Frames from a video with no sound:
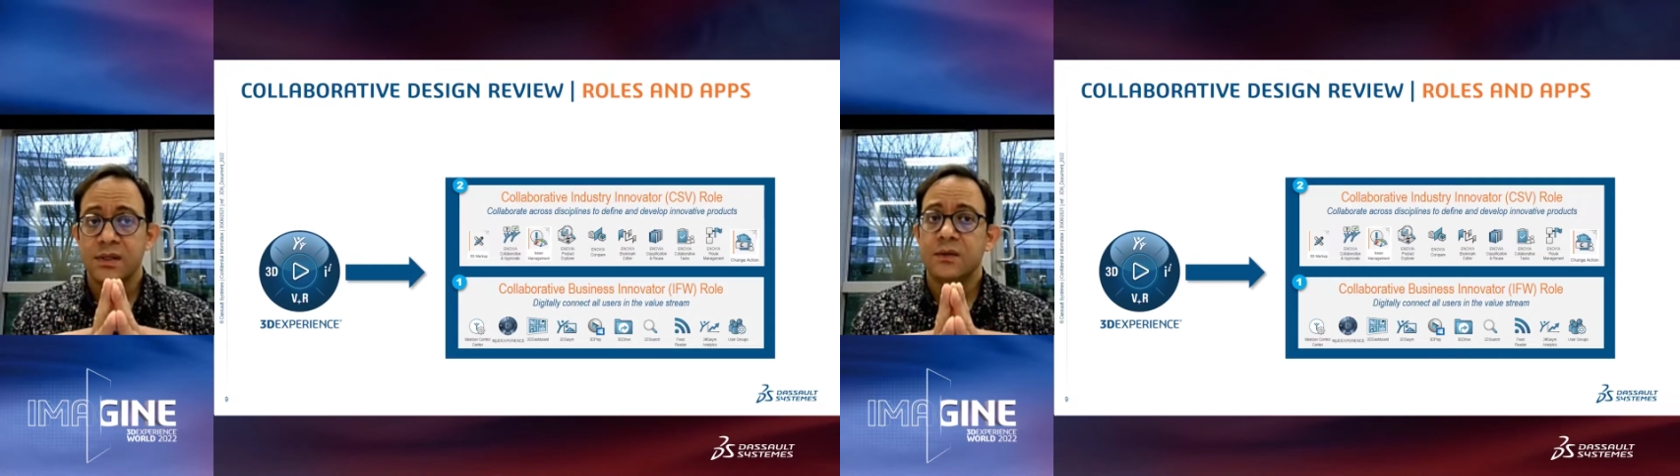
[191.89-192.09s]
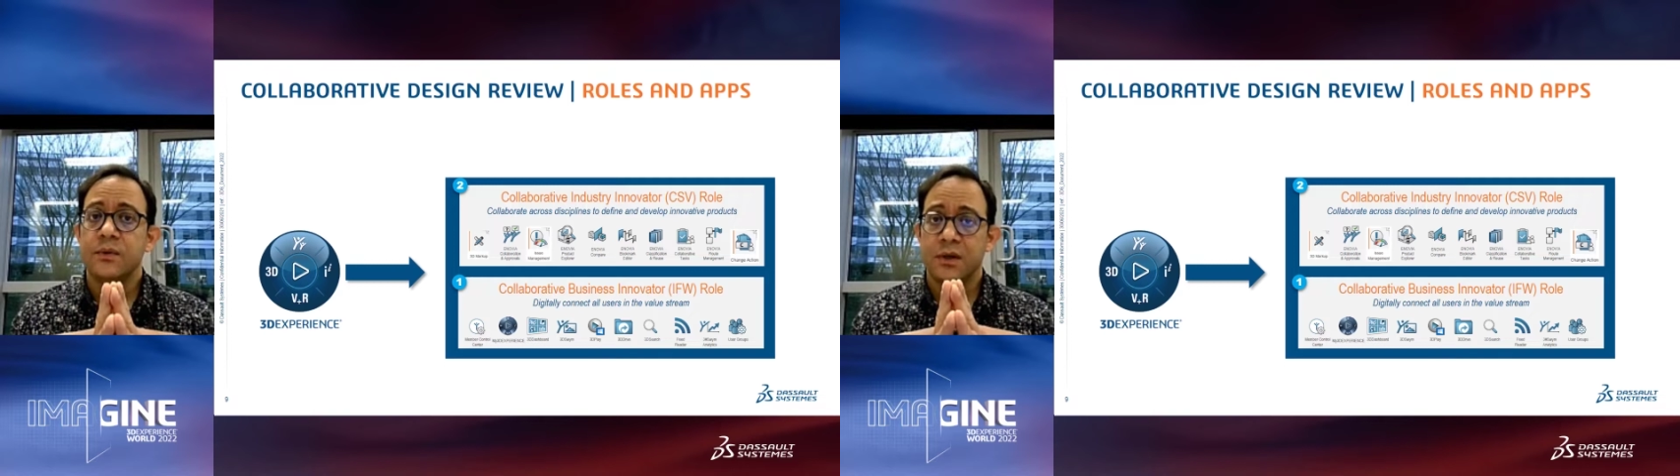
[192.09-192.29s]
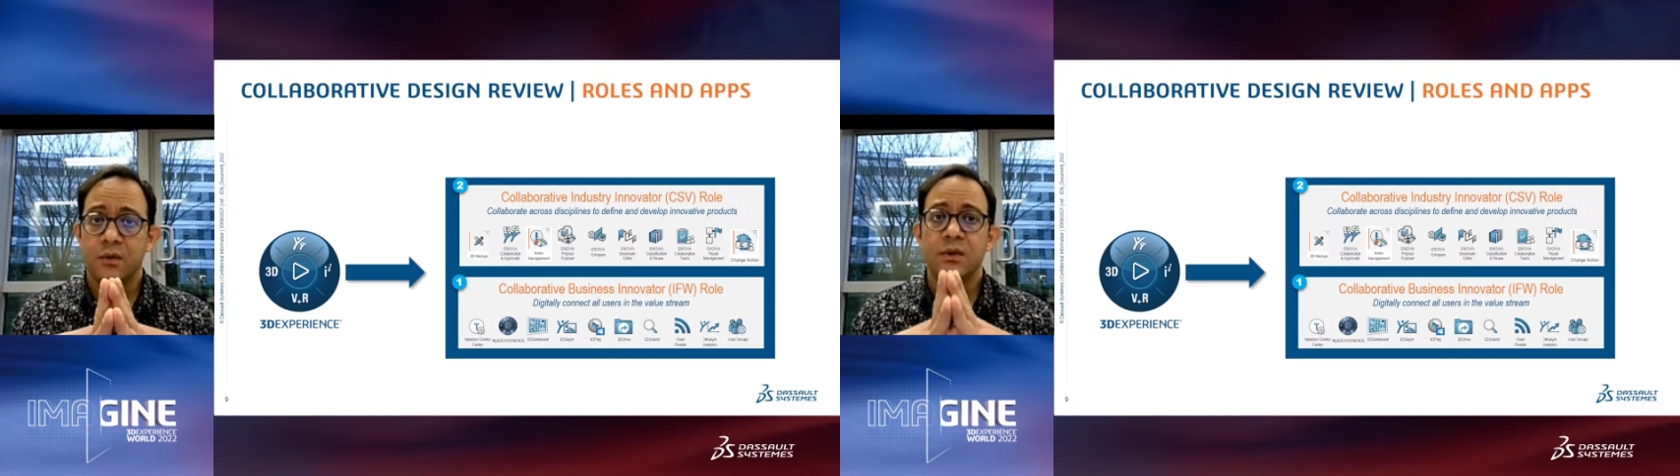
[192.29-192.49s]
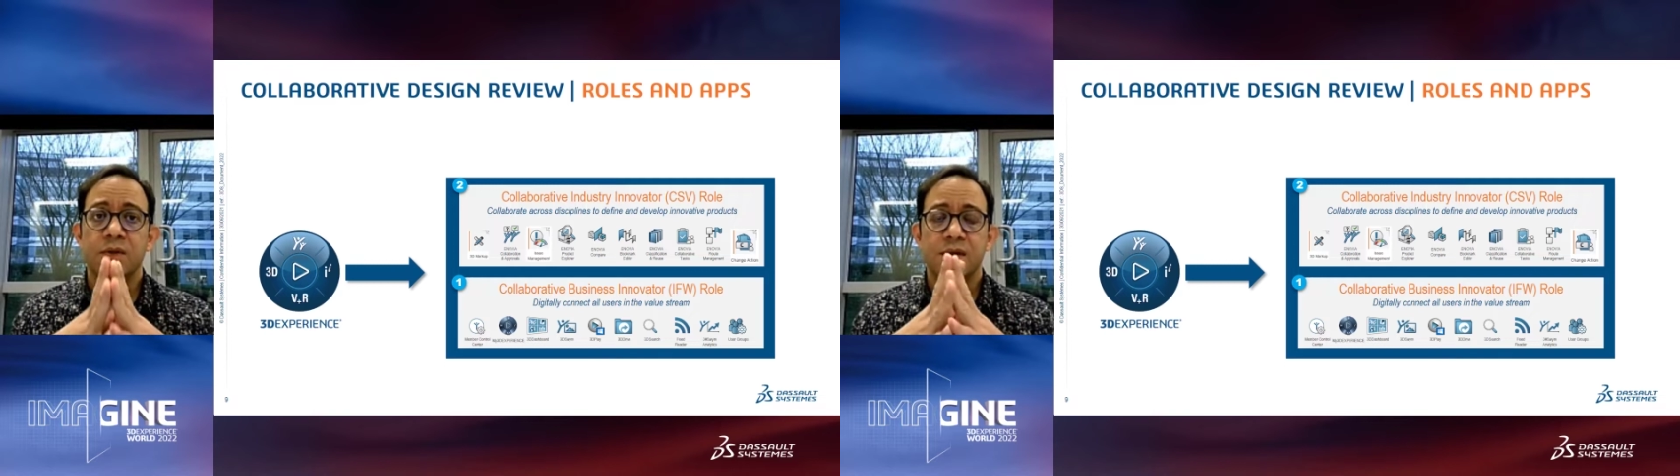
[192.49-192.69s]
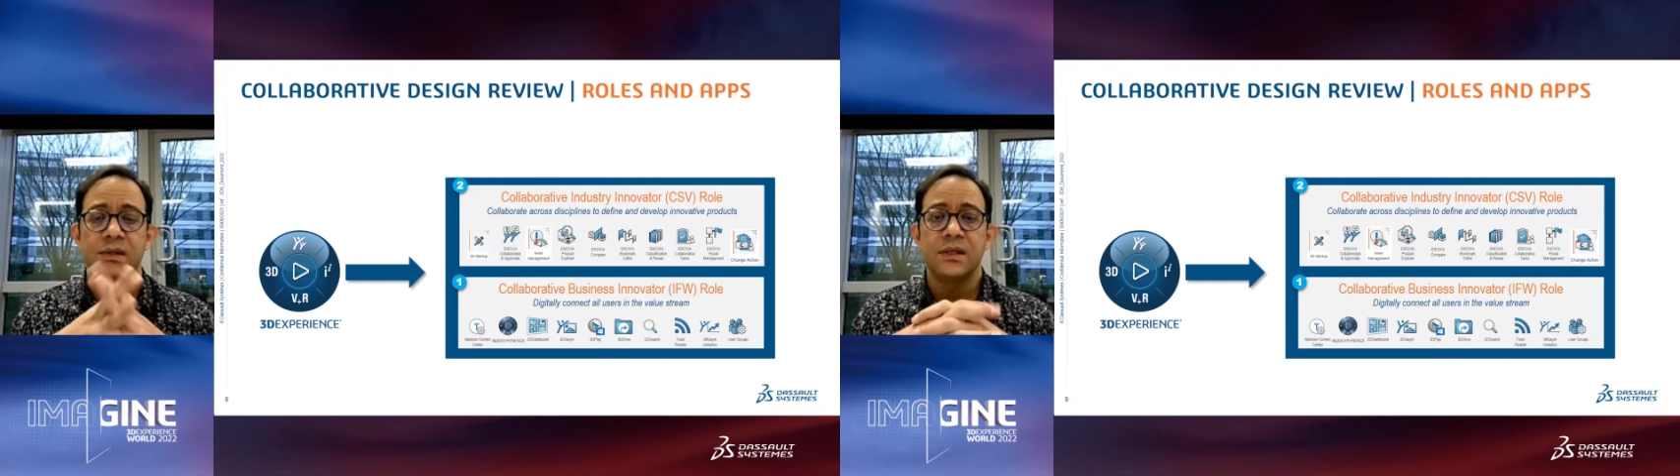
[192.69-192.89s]
that we're going
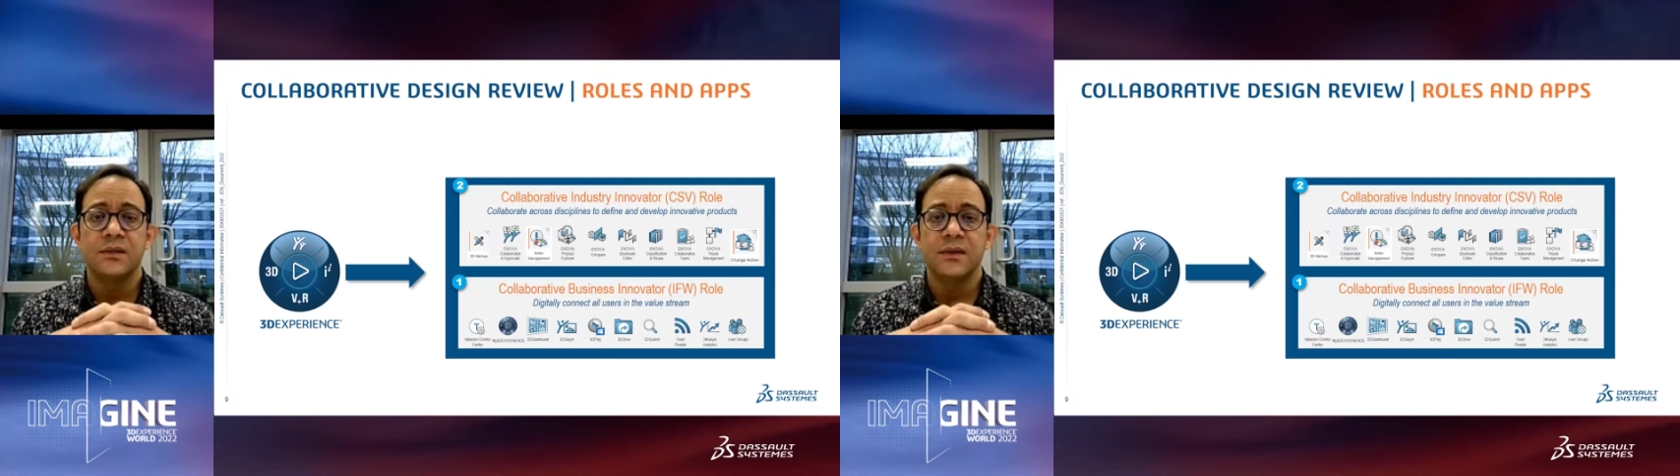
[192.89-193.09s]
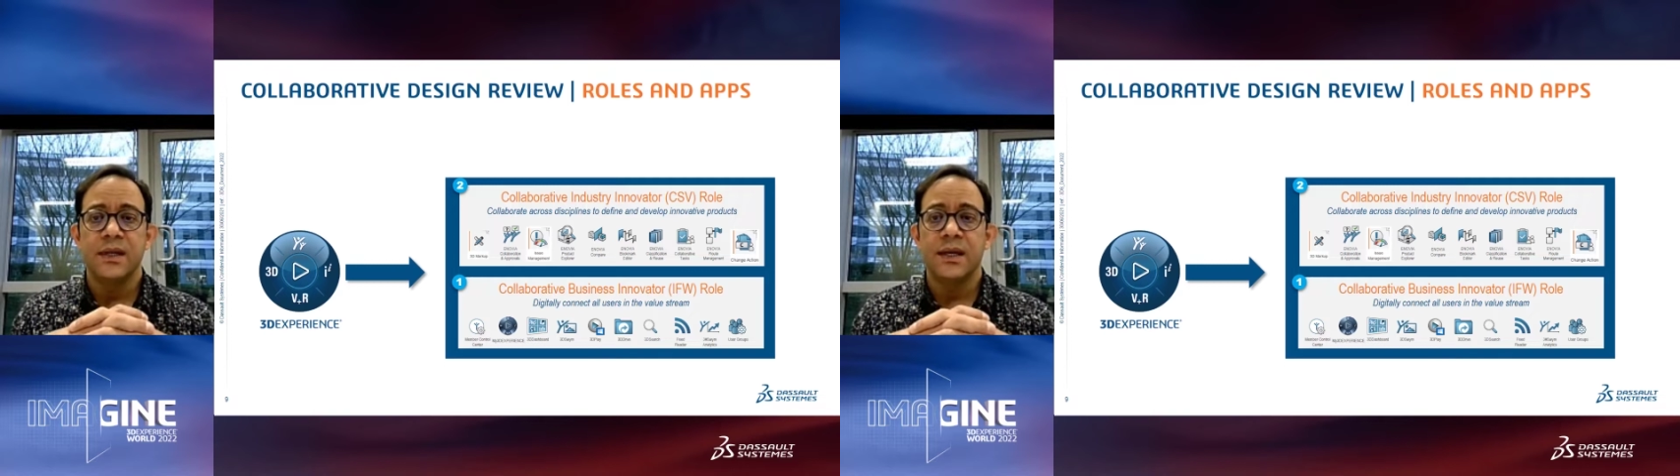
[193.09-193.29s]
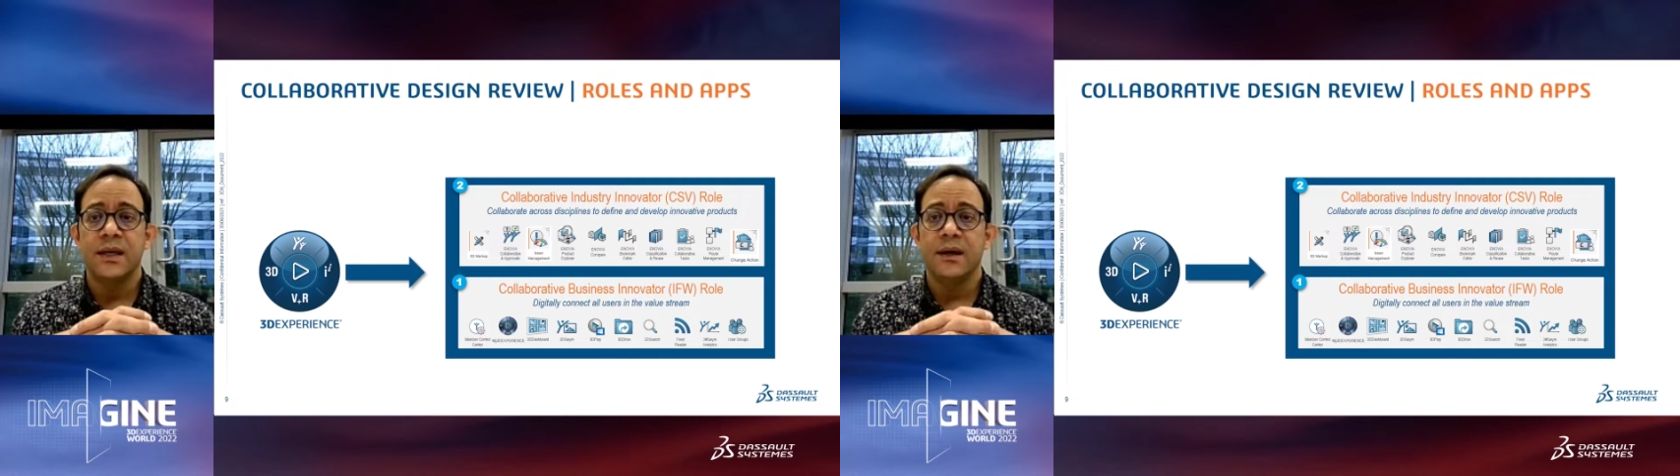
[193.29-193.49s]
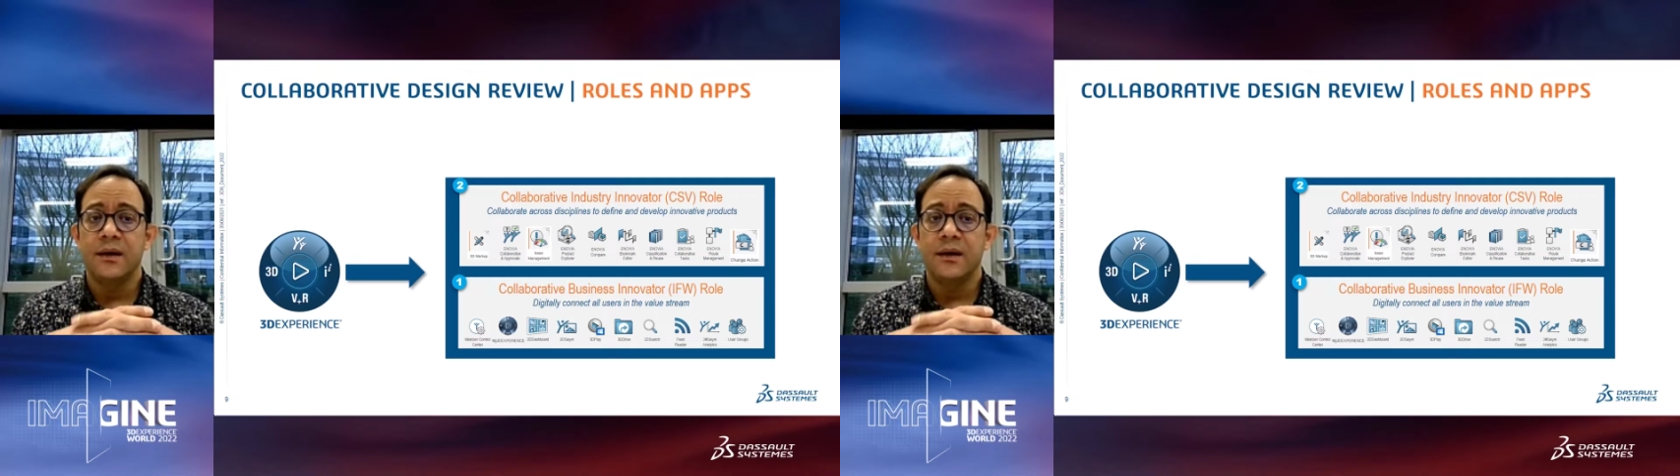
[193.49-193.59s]
to see today